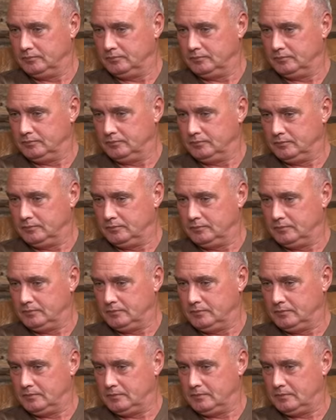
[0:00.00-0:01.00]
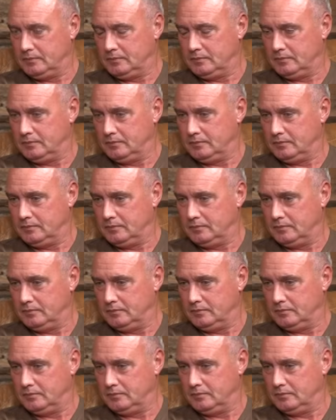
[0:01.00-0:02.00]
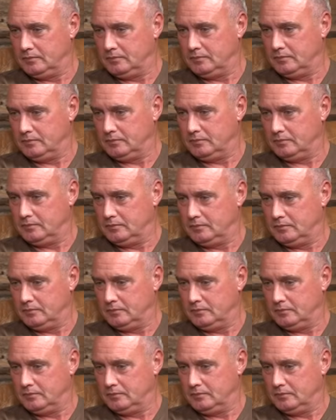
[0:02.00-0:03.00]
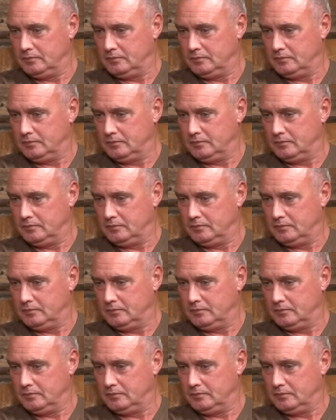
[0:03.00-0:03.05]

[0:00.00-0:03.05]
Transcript: This person isn't speaking.